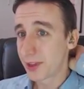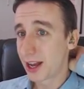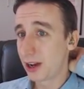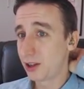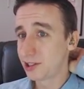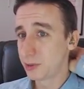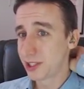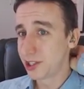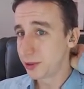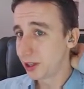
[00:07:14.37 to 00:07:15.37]
I also
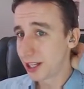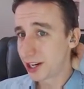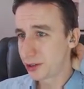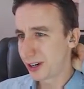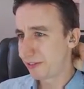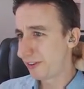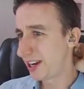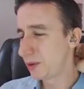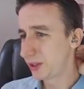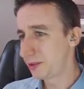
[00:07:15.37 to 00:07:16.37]
wasn't doing a lot of direct
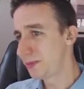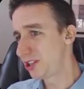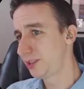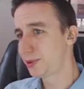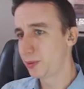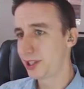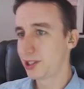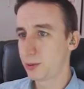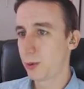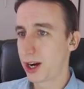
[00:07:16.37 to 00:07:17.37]
fighting with the bishops,
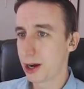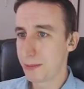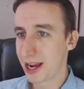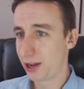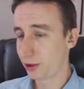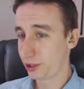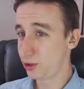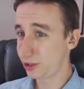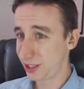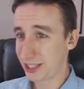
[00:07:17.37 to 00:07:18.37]
which is where my health
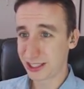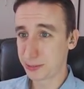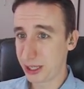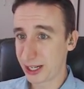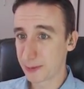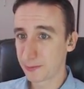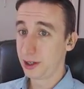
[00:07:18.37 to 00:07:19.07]
usually takes a beating.